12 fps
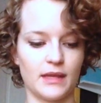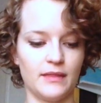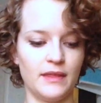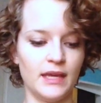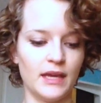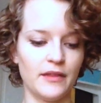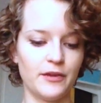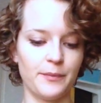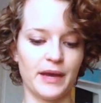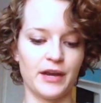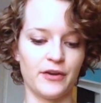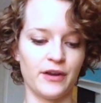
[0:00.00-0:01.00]
The other
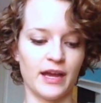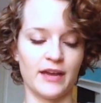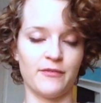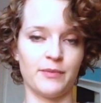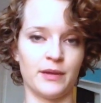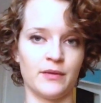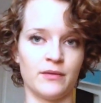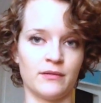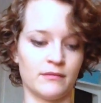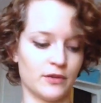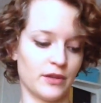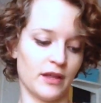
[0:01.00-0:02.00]

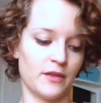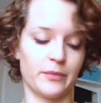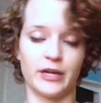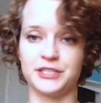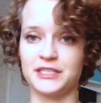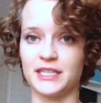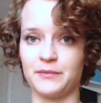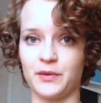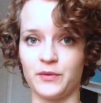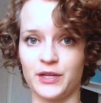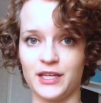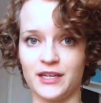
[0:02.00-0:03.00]
the other project I've been
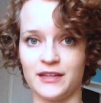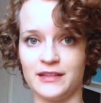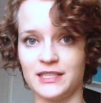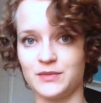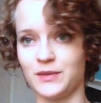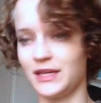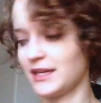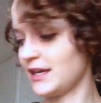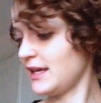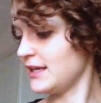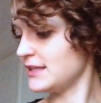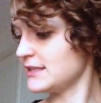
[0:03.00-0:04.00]
working on this week
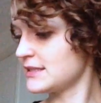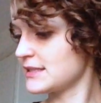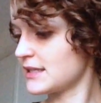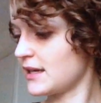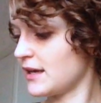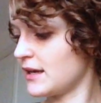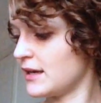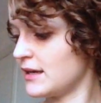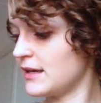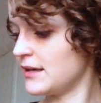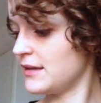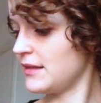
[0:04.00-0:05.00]
is
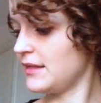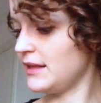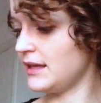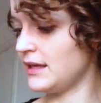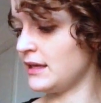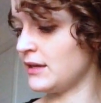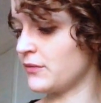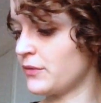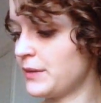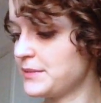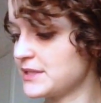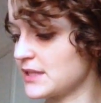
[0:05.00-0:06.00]
the
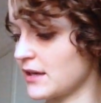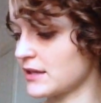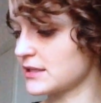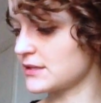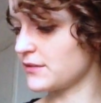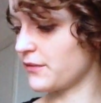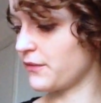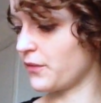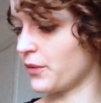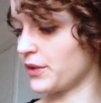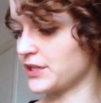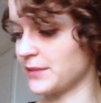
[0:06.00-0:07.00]
ribbed socks
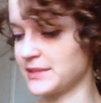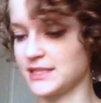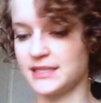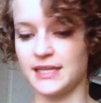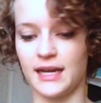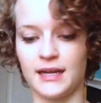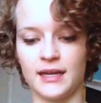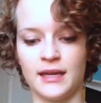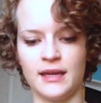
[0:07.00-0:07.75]
for Thomas's dad.